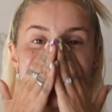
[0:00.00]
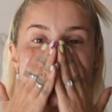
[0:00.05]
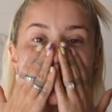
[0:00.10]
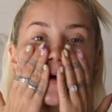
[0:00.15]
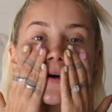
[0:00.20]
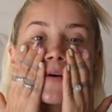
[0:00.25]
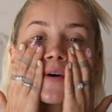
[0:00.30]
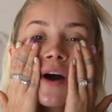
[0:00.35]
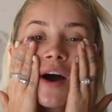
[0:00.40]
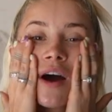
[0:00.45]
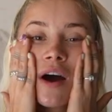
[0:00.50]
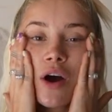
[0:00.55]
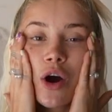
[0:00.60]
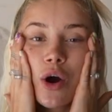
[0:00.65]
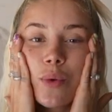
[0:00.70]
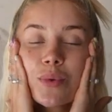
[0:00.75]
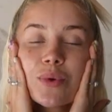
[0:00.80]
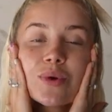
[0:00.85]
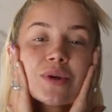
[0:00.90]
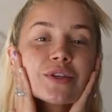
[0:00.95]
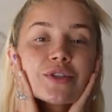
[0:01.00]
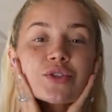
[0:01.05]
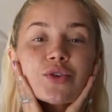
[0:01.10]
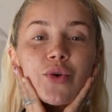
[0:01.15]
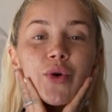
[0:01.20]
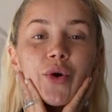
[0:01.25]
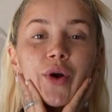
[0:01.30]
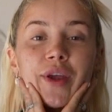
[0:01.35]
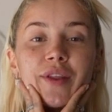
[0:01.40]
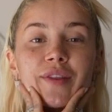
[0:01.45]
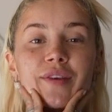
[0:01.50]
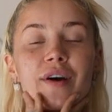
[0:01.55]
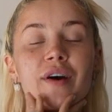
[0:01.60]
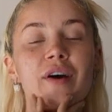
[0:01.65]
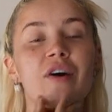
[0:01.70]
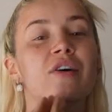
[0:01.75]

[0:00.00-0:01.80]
So, hope you enjoyed